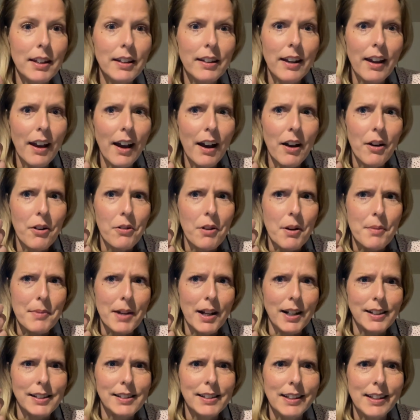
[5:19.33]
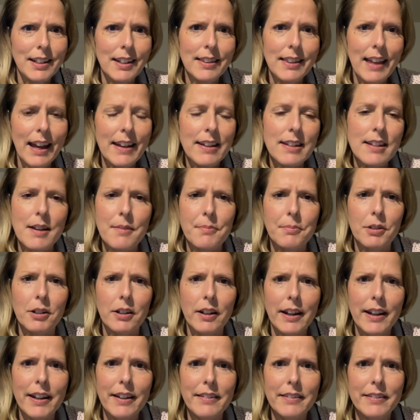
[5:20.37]
No, I'm not clicking that number.
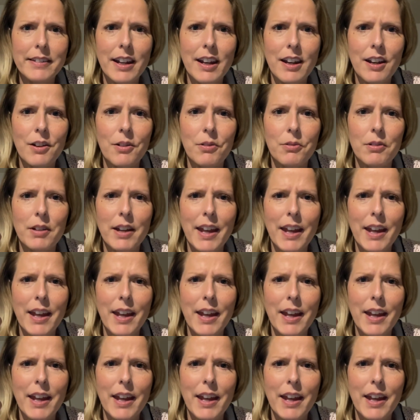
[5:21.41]
Hell no.